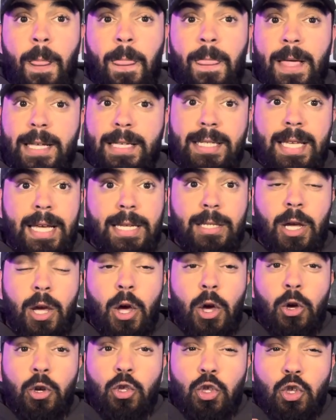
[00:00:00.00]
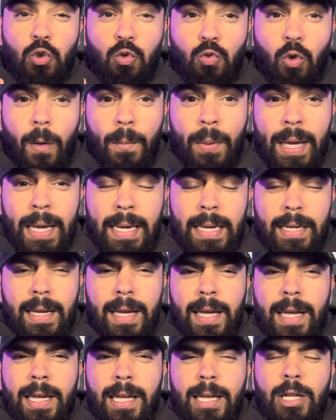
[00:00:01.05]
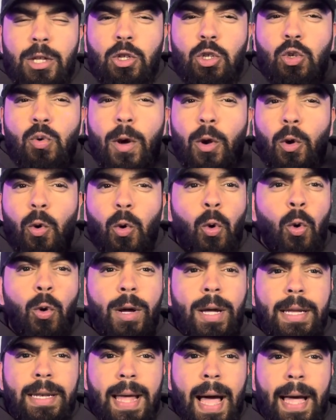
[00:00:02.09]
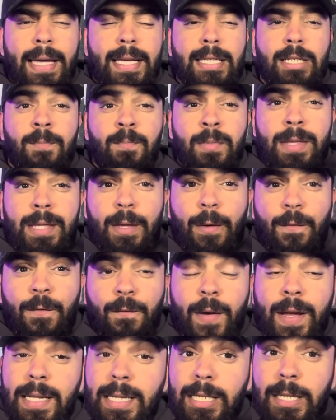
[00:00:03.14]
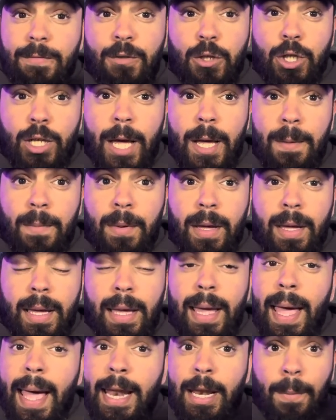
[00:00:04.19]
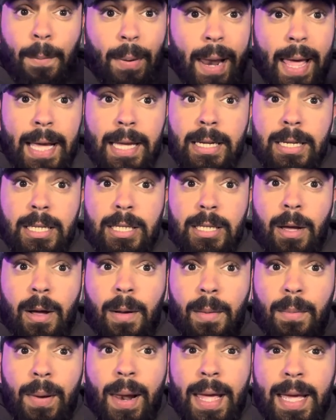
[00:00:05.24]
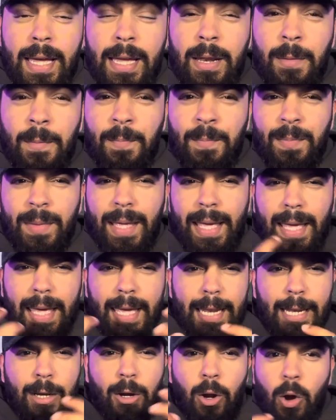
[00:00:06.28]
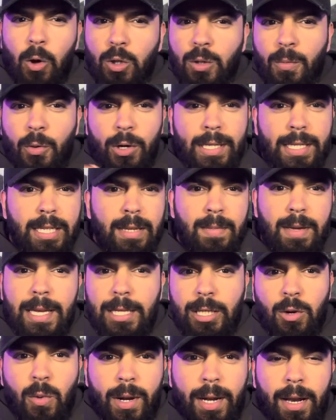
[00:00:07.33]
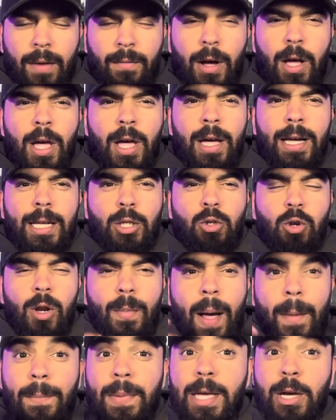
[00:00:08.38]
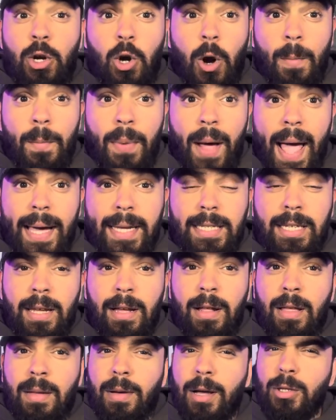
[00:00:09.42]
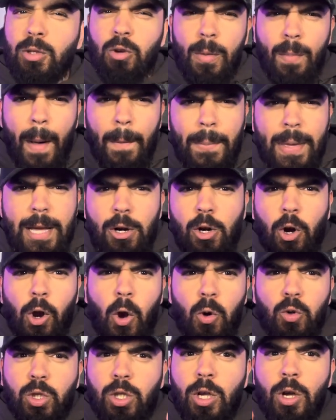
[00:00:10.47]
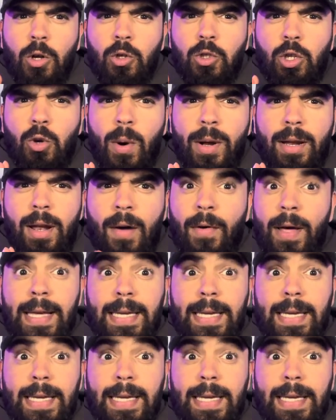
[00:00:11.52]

it says dropping into an organised defensive shape and the players playing in close proximity to one another. It's all about being compact, but it's all about being close to one another. In